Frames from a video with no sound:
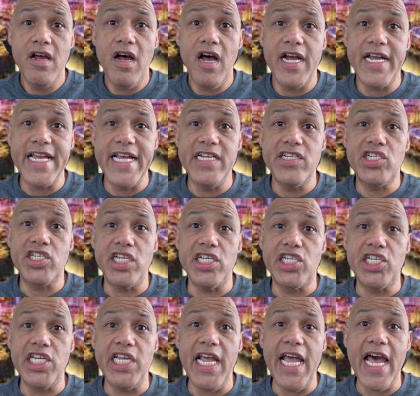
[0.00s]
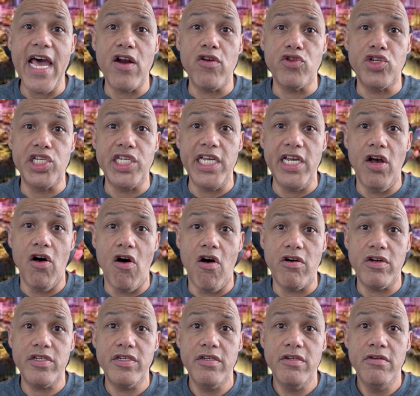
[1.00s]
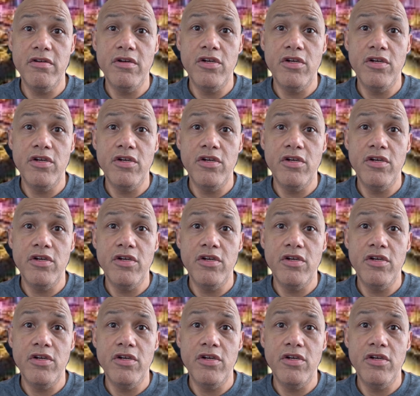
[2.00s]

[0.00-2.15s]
against the Seattle Seahawks.